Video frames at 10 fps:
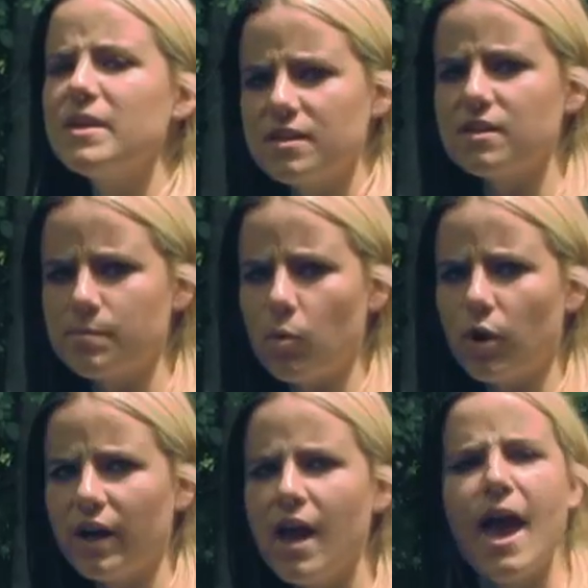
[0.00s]
isn't a
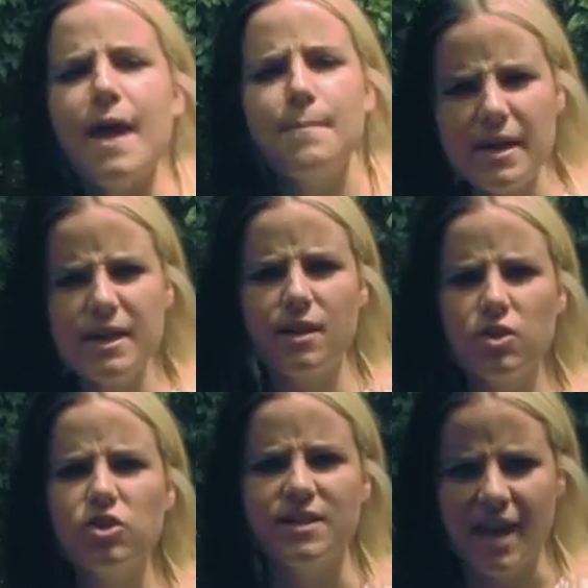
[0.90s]
sport, and men need to
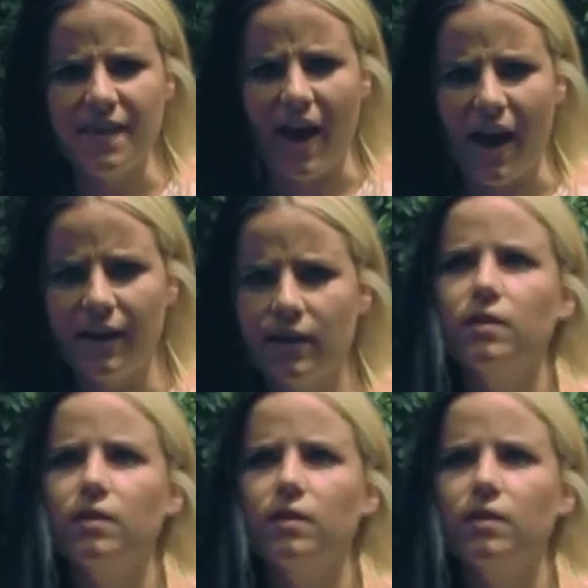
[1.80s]
understand that.